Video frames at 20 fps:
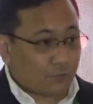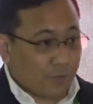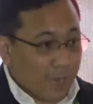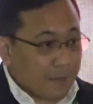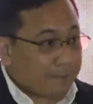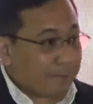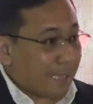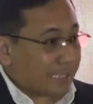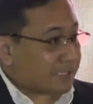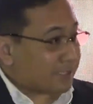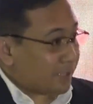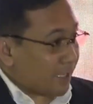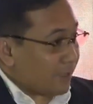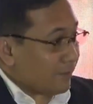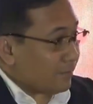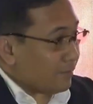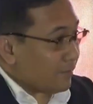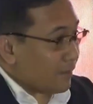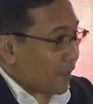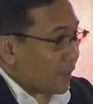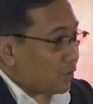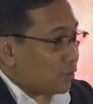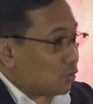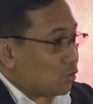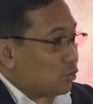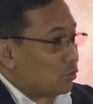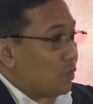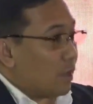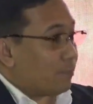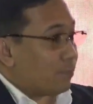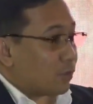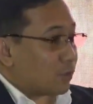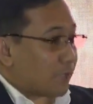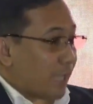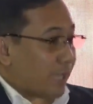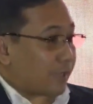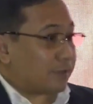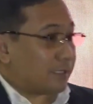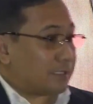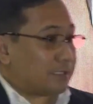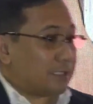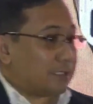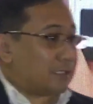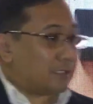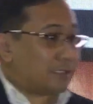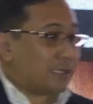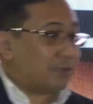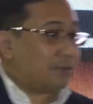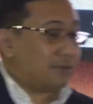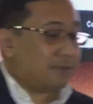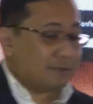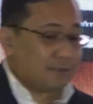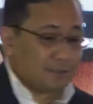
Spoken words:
crime busting and to protect the citizen.